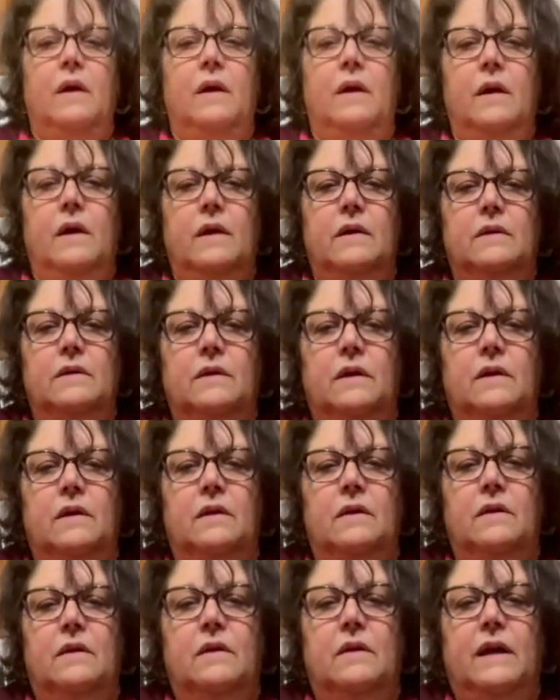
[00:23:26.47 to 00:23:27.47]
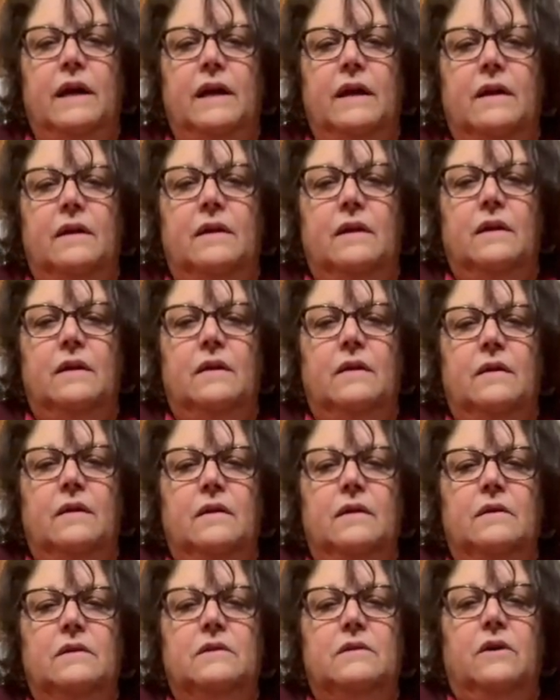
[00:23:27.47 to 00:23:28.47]
is going to look like a little
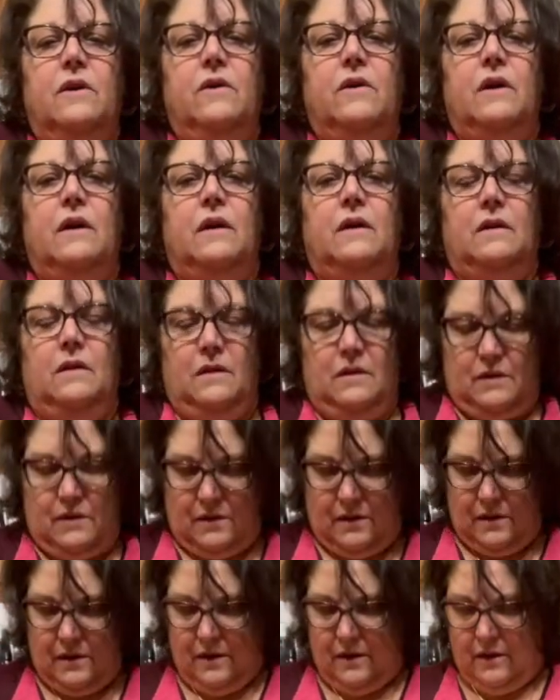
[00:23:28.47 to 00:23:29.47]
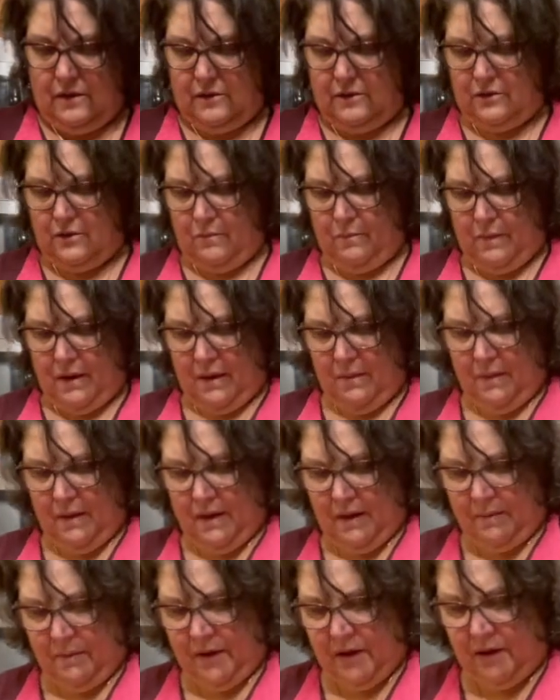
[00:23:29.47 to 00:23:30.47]
circle. So maybe
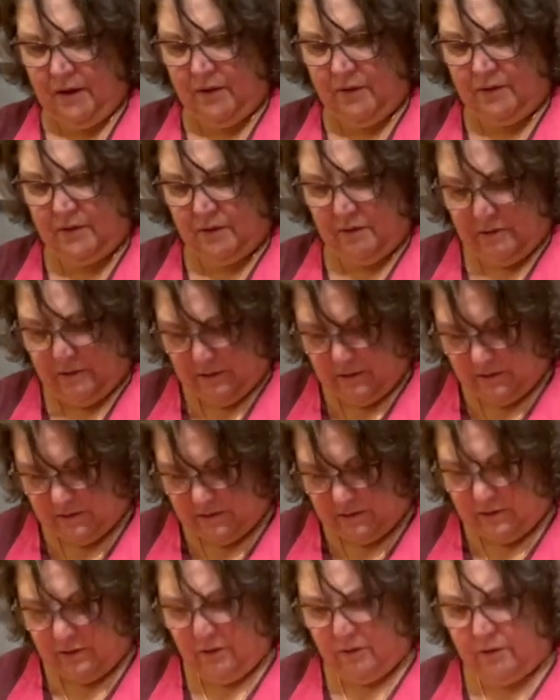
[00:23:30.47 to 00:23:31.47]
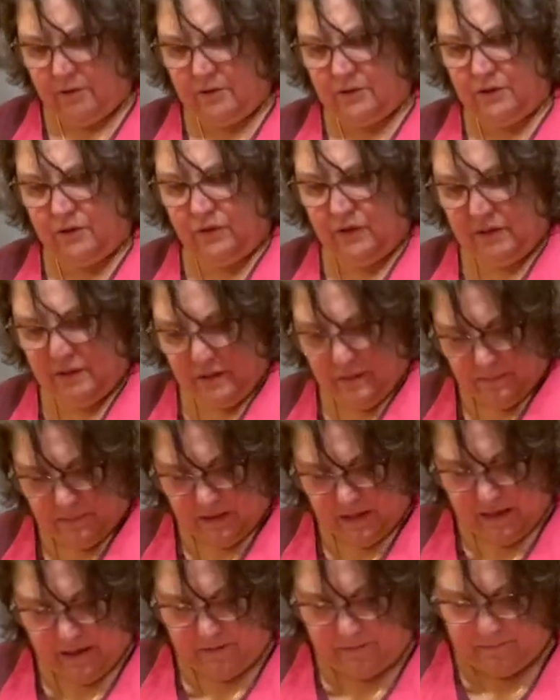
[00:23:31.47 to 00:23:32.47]
I'm going to use those little circles for
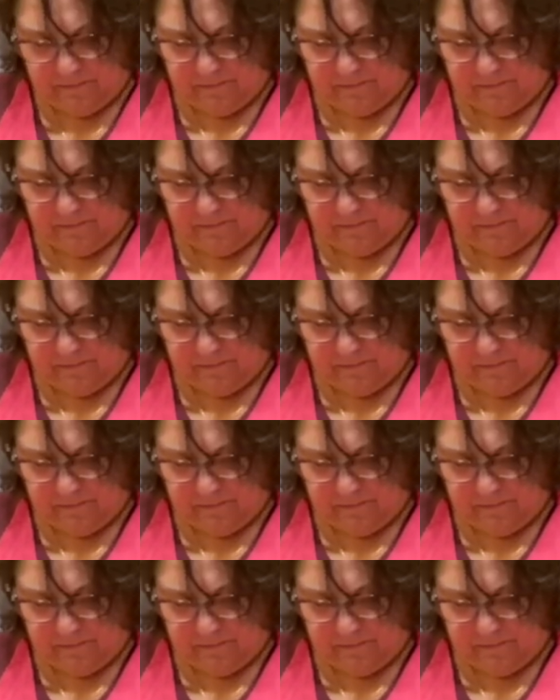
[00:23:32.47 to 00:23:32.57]
something.